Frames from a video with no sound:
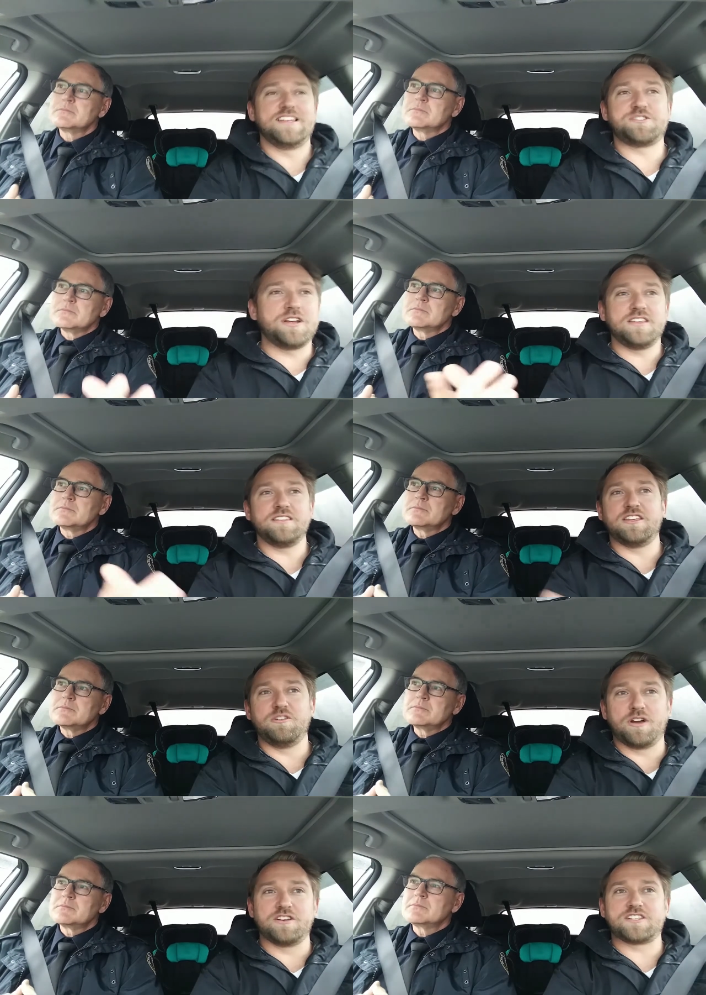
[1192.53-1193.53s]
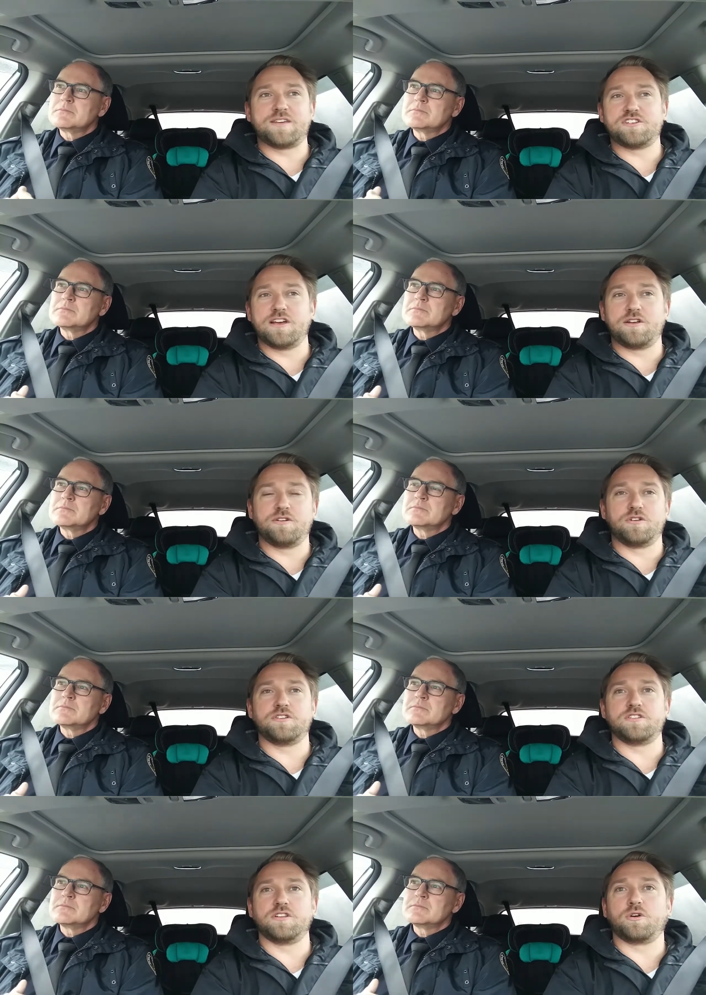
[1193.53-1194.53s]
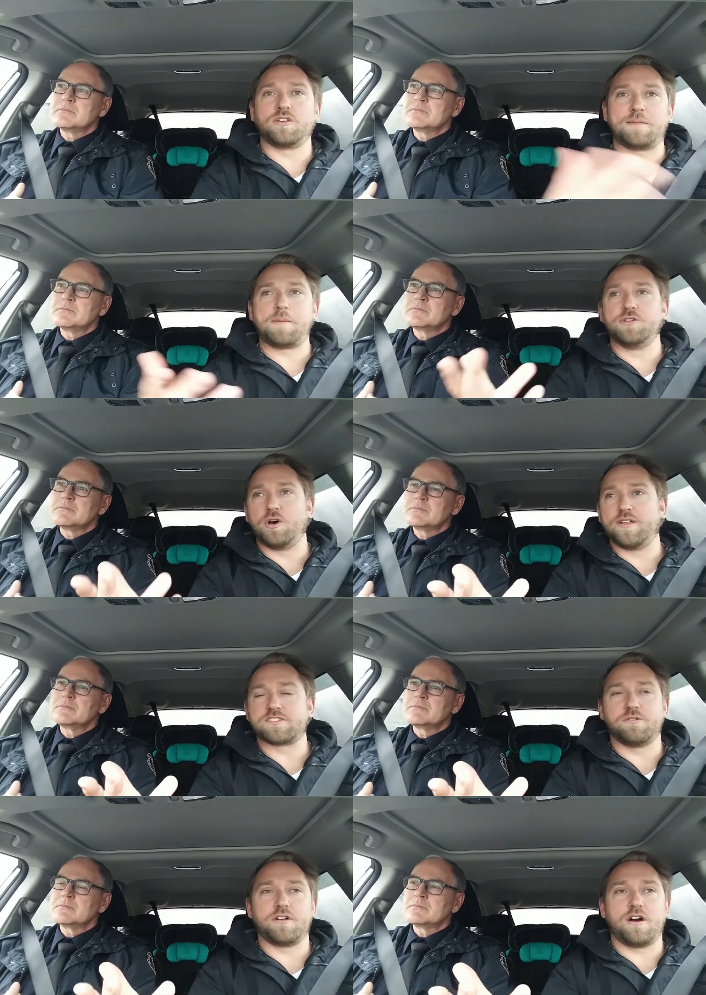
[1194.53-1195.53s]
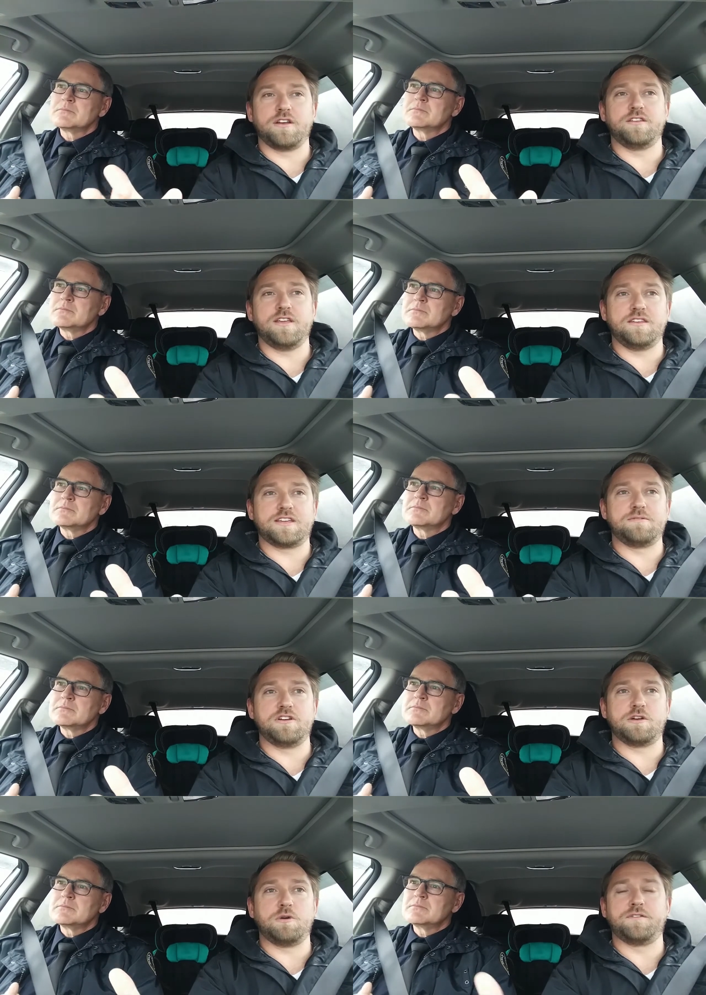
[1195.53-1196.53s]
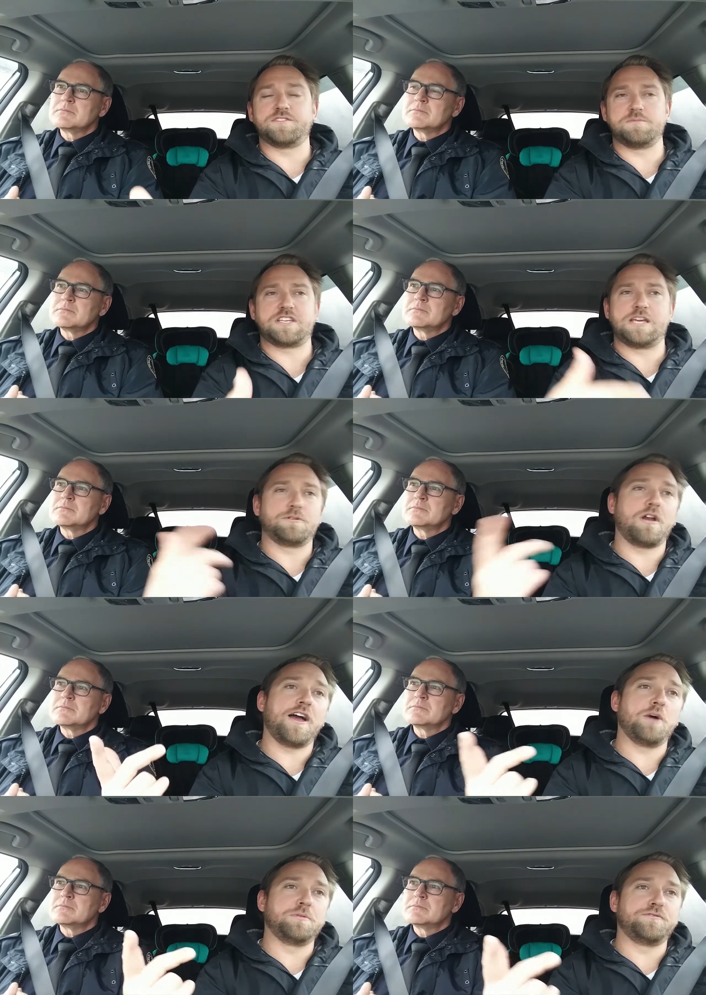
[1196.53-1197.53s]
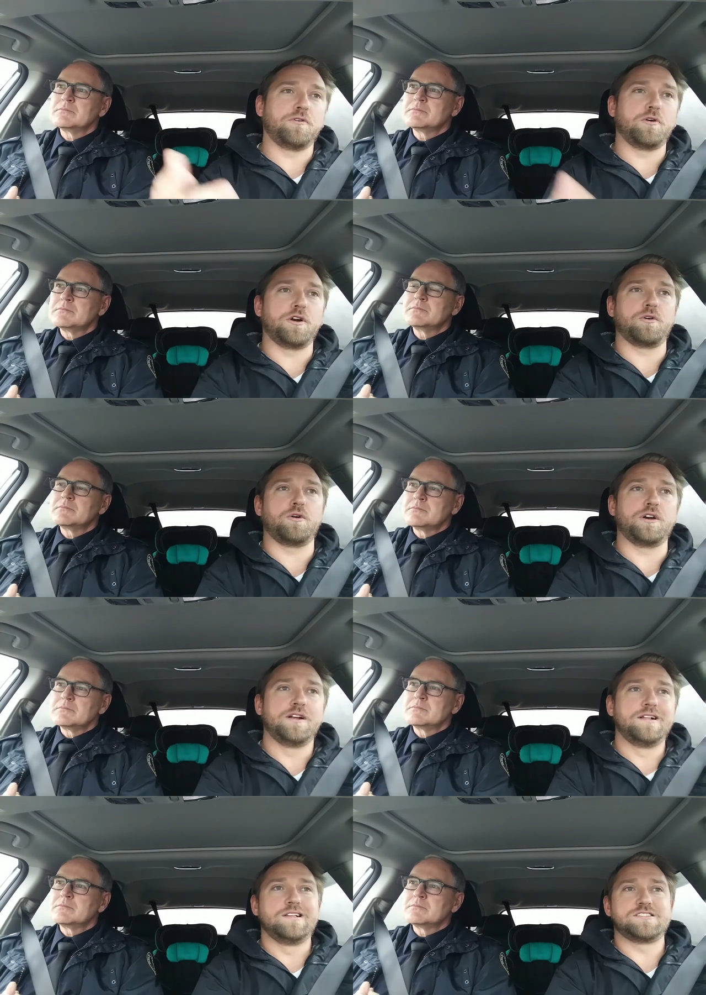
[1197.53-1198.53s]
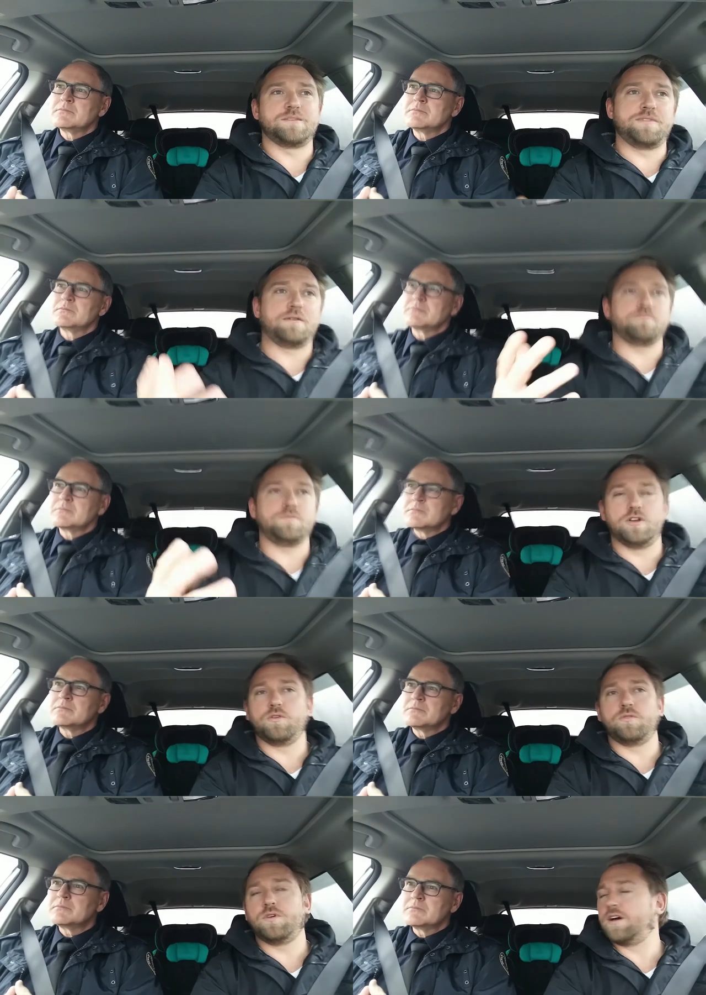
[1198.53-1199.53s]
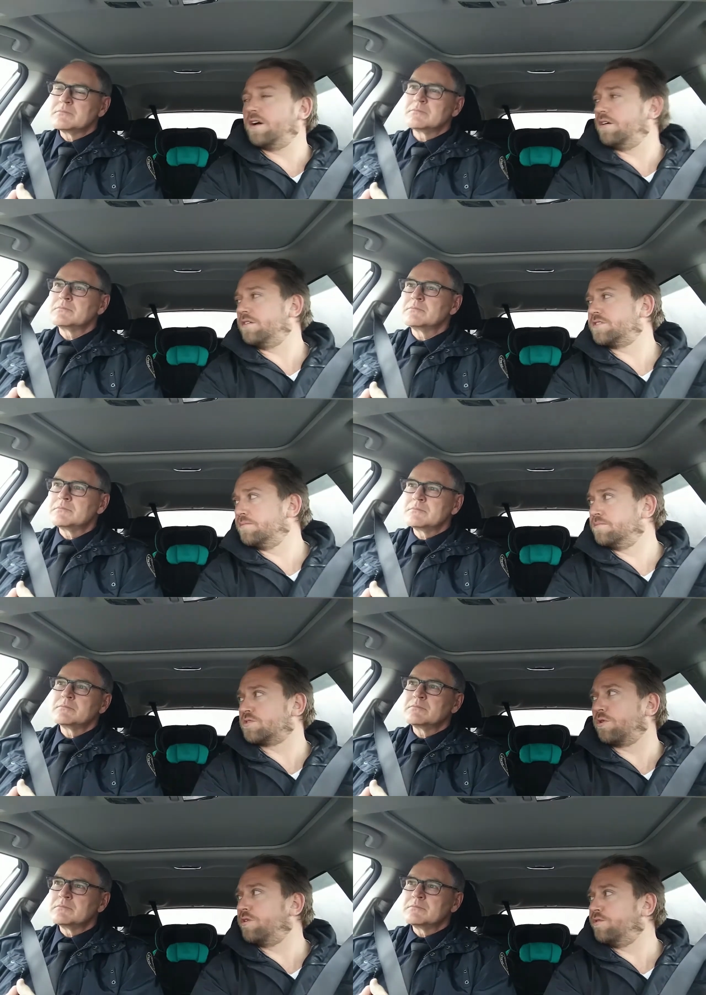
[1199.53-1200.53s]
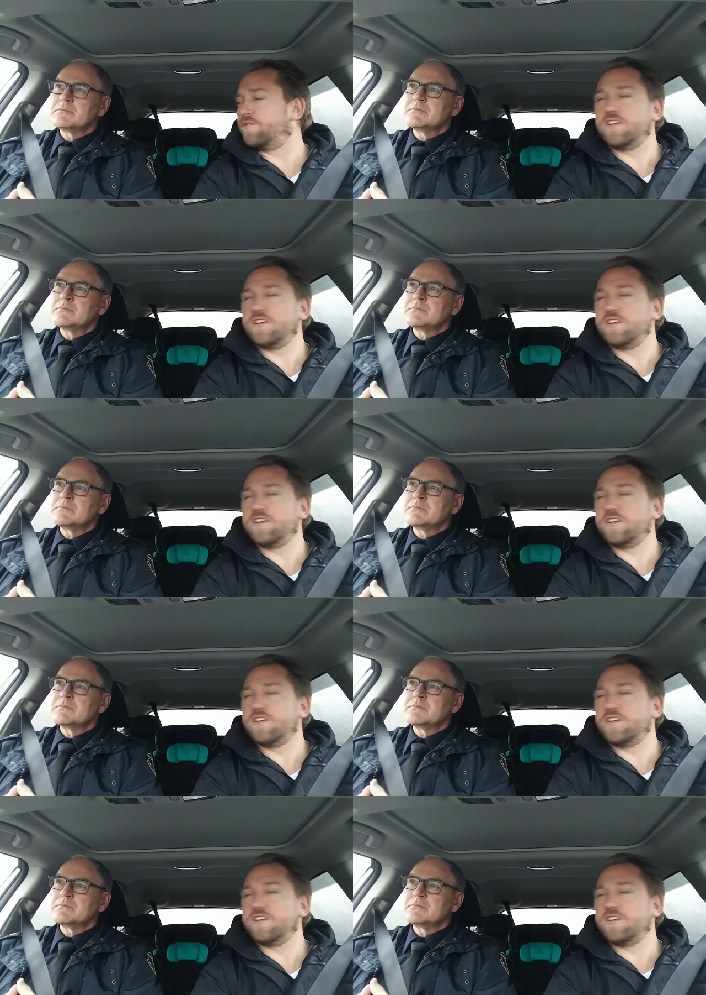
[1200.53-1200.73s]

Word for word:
Speaker 1: Is there anything that you want to just give a shout out or, or let people know that's going on in, in the community of Guelph, something to keep their eye open for, or something that, you know, uh, some sort of